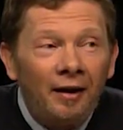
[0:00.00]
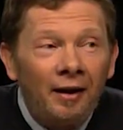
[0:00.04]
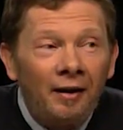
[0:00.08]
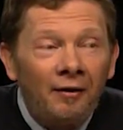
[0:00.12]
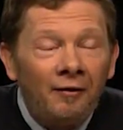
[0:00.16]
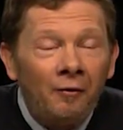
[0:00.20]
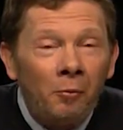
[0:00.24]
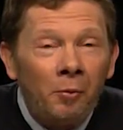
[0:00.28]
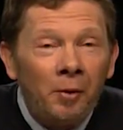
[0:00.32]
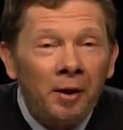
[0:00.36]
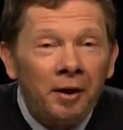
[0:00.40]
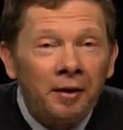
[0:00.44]

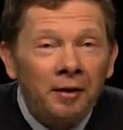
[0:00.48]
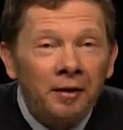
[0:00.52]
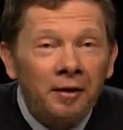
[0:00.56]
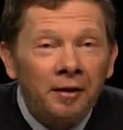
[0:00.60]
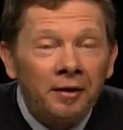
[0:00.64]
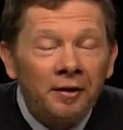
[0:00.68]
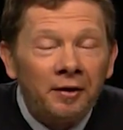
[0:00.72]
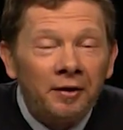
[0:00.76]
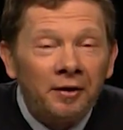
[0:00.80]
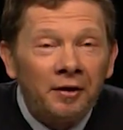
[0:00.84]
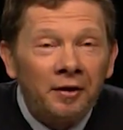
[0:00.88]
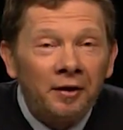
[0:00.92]

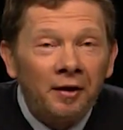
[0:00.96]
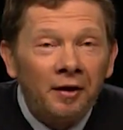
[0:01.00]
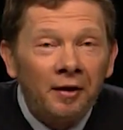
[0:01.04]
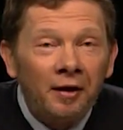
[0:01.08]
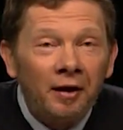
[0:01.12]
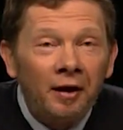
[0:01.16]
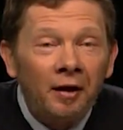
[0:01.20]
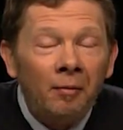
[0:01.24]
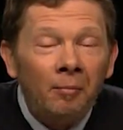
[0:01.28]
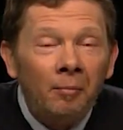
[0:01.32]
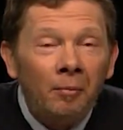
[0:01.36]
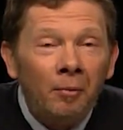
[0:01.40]
witnessed
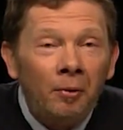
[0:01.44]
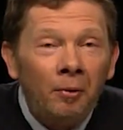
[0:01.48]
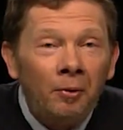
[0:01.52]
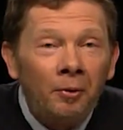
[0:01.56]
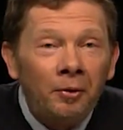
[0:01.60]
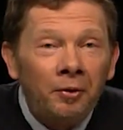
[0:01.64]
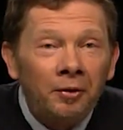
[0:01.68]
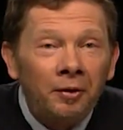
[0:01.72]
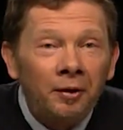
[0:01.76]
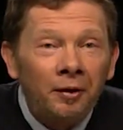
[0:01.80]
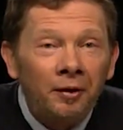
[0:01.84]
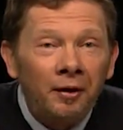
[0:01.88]

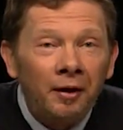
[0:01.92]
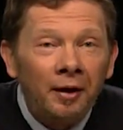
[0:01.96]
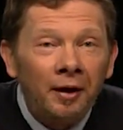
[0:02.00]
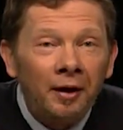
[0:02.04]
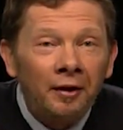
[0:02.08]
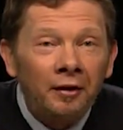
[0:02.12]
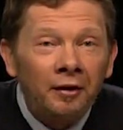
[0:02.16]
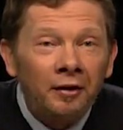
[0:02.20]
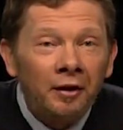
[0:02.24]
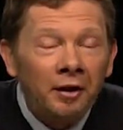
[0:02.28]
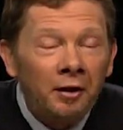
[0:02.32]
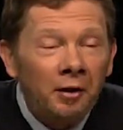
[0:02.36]
emotion,
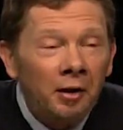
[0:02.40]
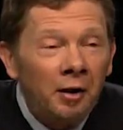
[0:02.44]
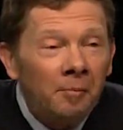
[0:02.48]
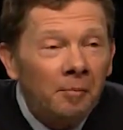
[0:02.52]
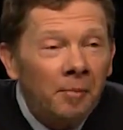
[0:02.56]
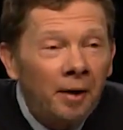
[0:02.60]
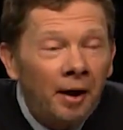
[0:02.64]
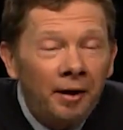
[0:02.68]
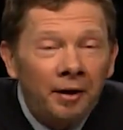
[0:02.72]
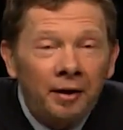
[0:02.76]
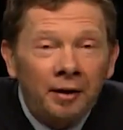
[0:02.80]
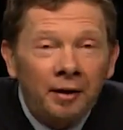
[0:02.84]
and then it
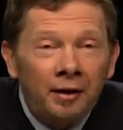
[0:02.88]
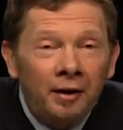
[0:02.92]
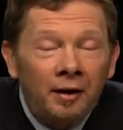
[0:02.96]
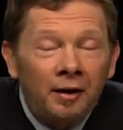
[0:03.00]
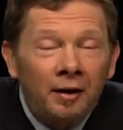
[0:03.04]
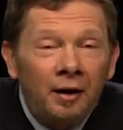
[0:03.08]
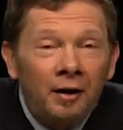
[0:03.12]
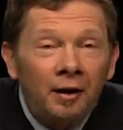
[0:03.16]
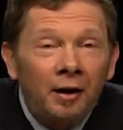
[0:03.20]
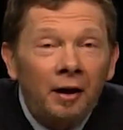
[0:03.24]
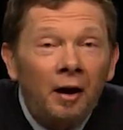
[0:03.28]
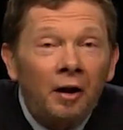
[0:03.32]
might
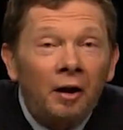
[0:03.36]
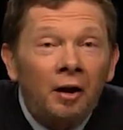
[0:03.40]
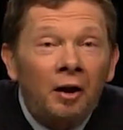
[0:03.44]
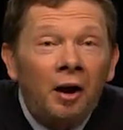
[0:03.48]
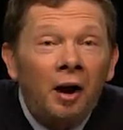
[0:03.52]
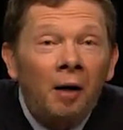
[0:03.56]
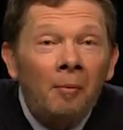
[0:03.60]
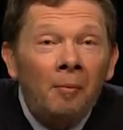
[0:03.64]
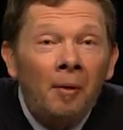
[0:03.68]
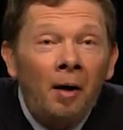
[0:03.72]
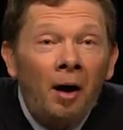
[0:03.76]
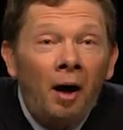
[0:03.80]

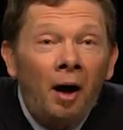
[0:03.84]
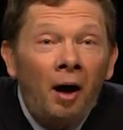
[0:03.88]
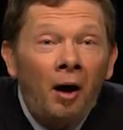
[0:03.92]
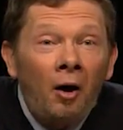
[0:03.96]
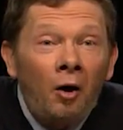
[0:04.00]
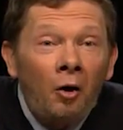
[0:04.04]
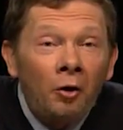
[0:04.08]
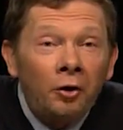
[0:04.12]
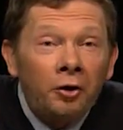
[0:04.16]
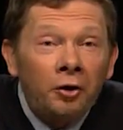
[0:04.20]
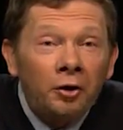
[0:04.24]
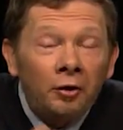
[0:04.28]
come
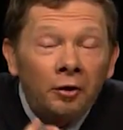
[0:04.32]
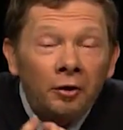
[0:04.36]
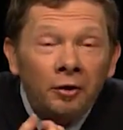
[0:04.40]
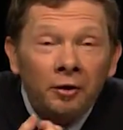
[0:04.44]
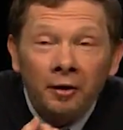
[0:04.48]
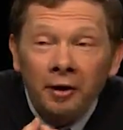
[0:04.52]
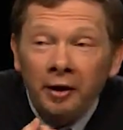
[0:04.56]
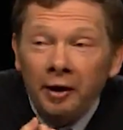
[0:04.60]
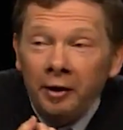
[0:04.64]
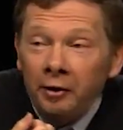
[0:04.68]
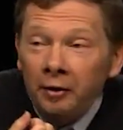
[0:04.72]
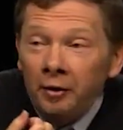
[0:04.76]
out
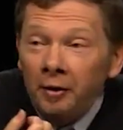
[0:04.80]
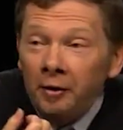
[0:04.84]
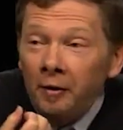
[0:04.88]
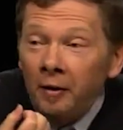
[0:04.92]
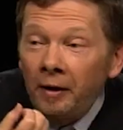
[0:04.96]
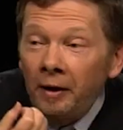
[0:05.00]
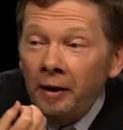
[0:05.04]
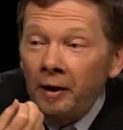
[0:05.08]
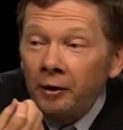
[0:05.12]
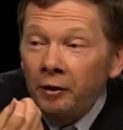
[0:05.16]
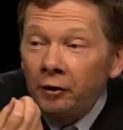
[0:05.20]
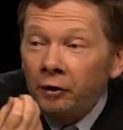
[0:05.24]
uh,
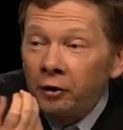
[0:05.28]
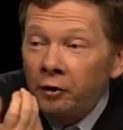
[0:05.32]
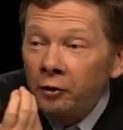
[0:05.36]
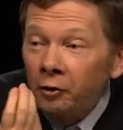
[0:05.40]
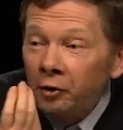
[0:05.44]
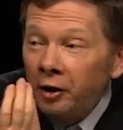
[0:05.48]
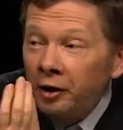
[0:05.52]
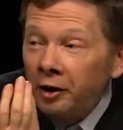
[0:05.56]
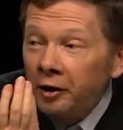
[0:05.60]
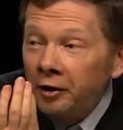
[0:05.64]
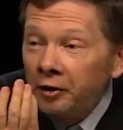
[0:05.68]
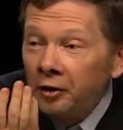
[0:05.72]

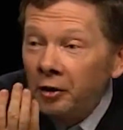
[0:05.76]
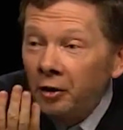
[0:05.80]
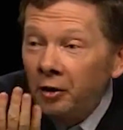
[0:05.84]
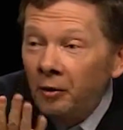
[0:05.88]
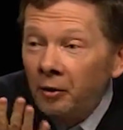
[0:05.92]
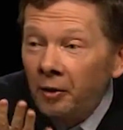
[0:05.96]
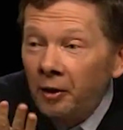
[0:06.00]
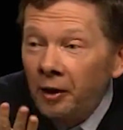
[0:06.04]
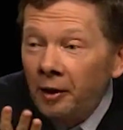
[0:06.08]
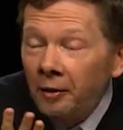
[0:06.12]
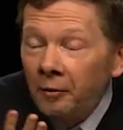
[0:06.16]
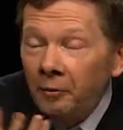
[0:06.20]
in
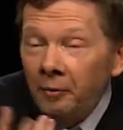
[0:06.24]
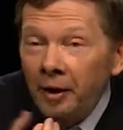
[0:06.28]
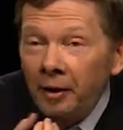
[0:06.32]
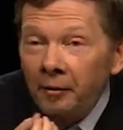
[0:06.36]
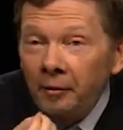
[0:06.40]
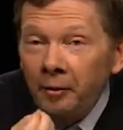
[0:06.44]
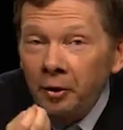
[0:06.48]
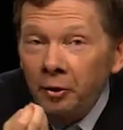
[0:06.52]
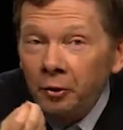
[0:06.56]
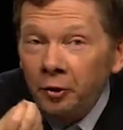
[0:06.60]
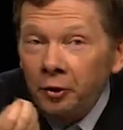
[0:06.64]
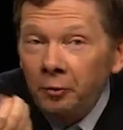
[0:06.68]
your when
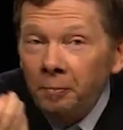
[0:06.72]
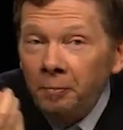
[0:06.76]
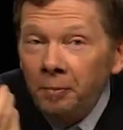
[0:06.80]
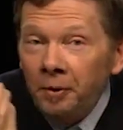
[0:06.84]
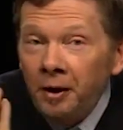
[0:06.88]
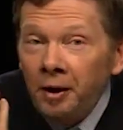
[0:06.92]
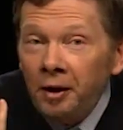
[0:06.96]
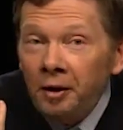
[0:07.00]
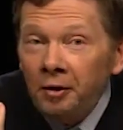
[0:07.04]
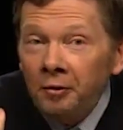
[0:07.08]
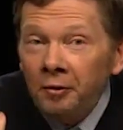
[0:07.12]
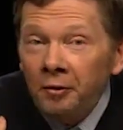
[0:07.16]
uh, you
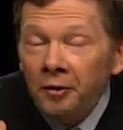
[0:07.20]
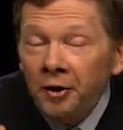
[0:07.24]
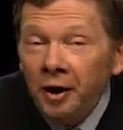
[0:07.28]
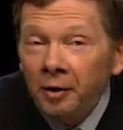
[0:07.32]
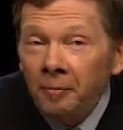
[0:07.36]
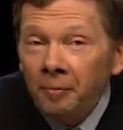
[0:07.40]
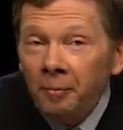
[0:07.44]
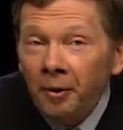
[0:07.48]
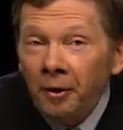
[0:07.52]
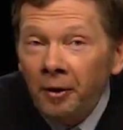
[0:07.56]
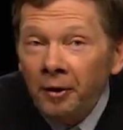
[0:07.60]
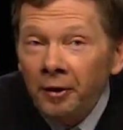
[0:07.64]
speak to
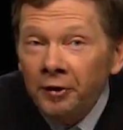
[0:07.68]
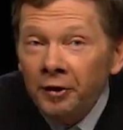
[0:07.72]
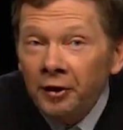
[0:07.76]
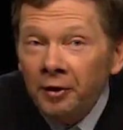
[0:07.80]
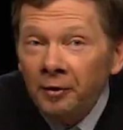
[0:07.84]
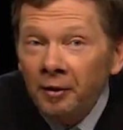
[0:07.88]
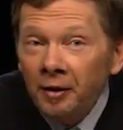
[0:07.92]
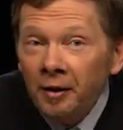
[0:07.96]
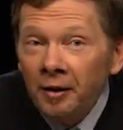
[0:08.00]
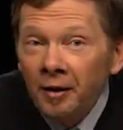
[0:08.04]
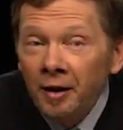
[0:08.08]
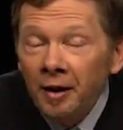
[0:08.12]
that
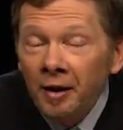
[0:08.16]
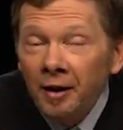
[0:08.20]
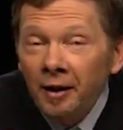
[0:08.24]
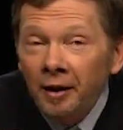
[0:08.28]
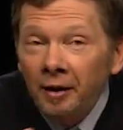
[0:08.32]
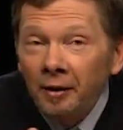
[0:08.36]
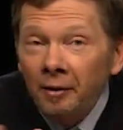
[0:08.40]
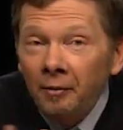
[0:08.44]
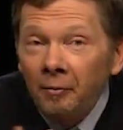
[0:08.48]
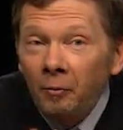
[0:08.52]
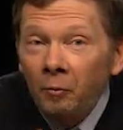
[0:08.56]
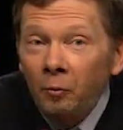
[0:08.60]
person
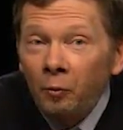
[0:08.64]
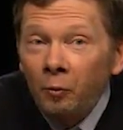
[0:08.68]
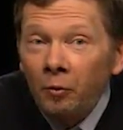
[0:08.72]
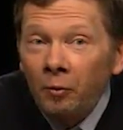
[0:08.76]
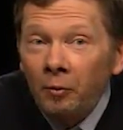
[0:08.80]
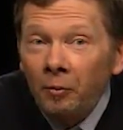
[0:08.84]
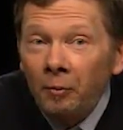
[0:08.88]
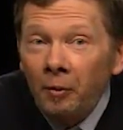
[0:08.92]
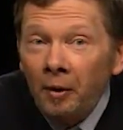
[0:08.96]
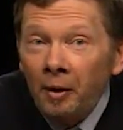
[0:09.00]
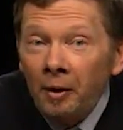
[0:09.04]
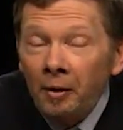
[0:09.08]

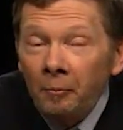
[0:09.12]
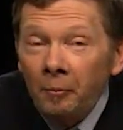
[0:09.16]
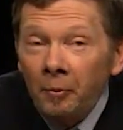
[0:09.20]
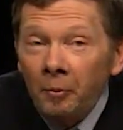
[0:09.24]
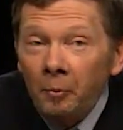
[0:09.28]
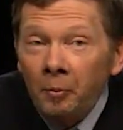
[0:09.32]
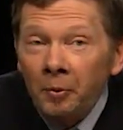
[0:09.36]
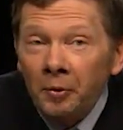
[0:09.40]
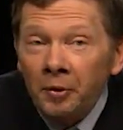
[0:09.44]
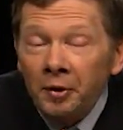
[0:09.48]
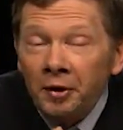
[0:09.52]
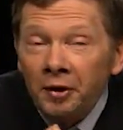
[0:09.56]

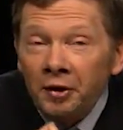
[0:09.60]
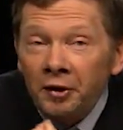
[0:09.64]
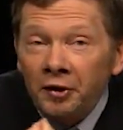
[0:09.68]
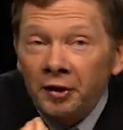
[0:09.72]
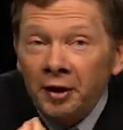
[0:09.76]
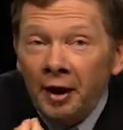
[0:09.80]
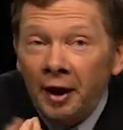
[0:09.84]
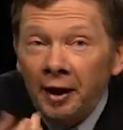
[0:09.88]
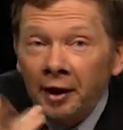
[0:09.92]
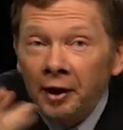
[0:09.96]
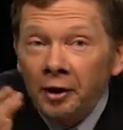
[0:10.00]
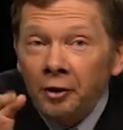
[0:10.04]
with a
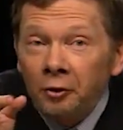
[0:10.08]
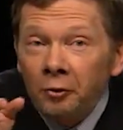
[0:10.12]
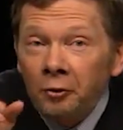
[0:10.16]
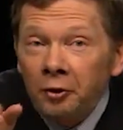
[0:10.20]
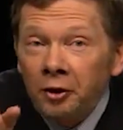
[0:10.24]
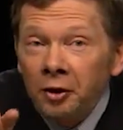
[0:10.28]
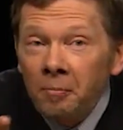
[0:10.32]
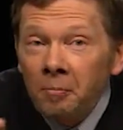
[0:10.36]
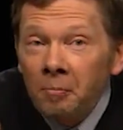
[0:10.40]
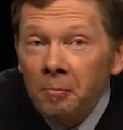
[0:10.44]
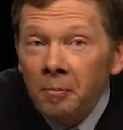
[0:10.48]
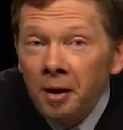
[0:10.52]
desire to
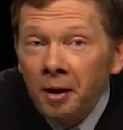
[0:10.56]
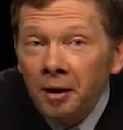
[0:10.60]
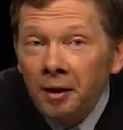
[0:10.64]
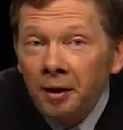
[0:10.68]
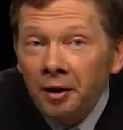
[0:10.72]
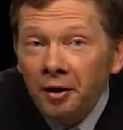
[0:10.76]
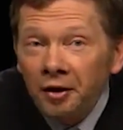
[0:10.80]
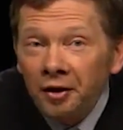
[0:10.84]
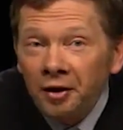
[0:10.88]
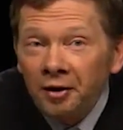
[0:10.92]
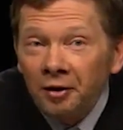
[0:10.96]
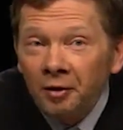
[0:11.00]

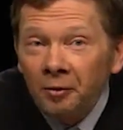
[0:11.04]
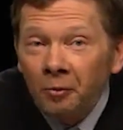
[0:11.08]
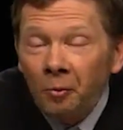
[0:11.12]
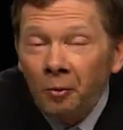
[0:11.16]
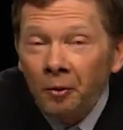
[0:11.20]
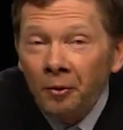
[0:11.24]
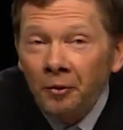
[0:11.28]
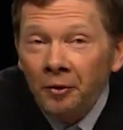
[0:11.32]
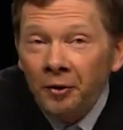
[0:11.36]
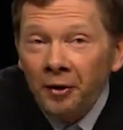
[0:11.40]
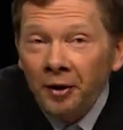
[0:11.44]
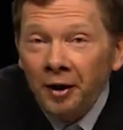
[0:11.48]
diminish
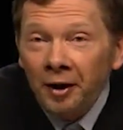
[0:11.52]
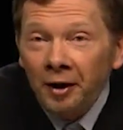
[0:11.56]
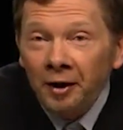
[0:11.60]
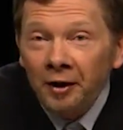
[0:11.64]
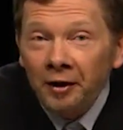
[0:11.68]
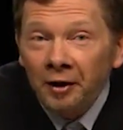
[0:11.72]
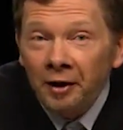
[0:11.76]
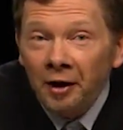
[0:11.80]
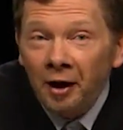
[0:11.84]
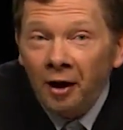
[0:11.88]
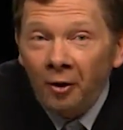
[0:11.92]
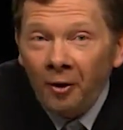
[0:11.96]
what they
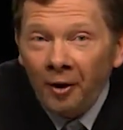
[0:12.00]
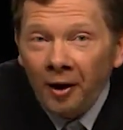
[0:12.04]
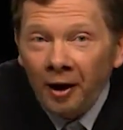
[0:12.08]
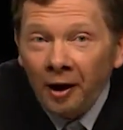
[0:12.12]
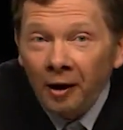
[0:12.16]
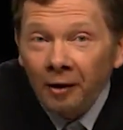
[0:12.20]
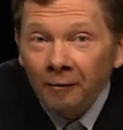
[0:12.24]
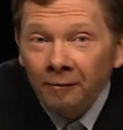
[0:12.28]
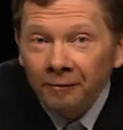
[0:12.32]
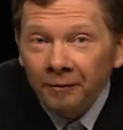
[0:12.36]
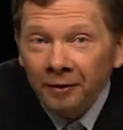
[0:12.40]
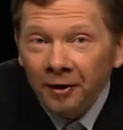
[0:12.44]
now
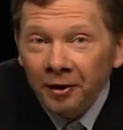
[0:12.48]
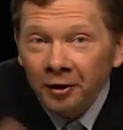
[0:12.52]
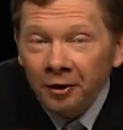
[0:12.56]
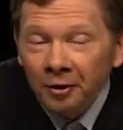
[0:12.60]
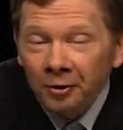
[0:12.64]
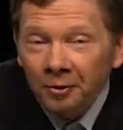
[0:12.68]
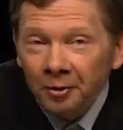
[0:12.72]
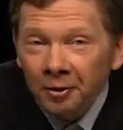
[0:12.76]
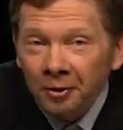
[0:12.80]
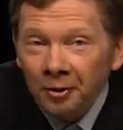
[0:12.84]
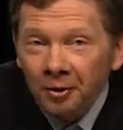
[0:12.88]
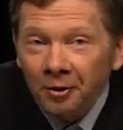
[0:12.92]
have that
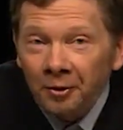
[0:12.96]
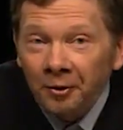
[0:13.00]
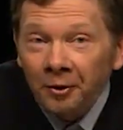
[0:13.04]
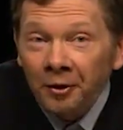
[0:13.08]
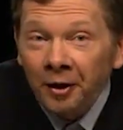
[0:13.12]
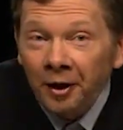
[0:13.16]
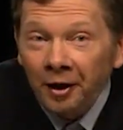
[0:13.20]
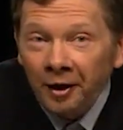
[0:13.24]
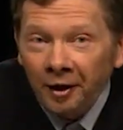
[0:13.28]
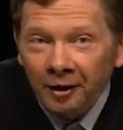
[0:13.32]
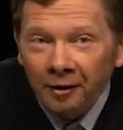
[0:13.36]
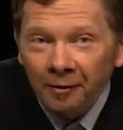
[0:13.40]
you don't
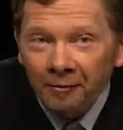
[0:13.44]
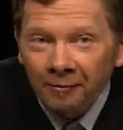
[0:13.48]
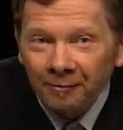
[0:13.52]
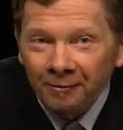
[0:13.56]
have.